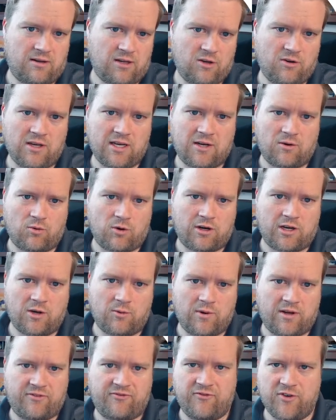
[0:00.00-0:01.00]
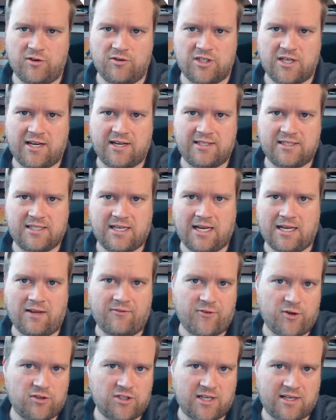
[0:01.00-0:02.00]
you can get it working with Vue.js, any
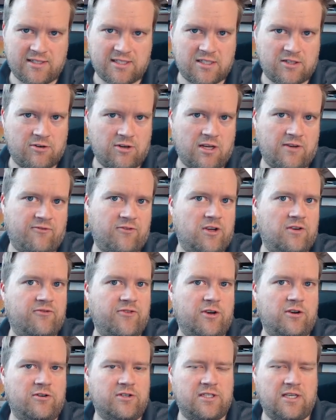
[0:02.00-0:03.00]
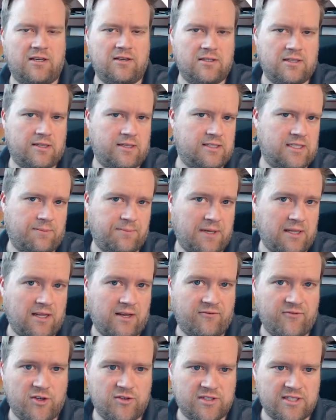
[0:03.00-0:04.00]
Vue.js 3, even if you're using something
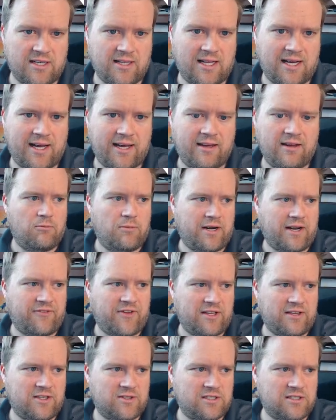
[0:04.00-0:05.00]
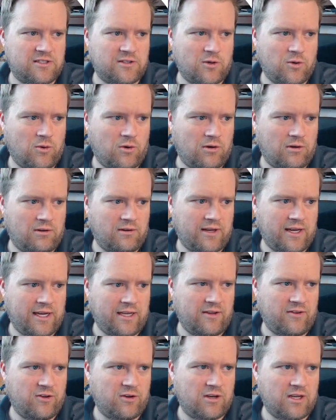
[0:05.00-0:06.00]
like Vue CLI. But I thought this is cool,
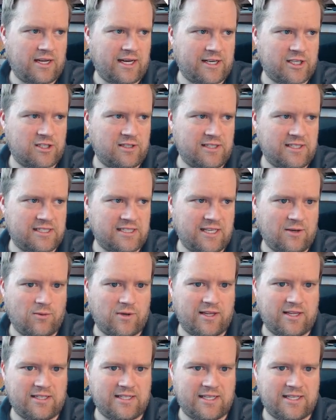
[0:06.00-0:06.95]
and you can actually see one of the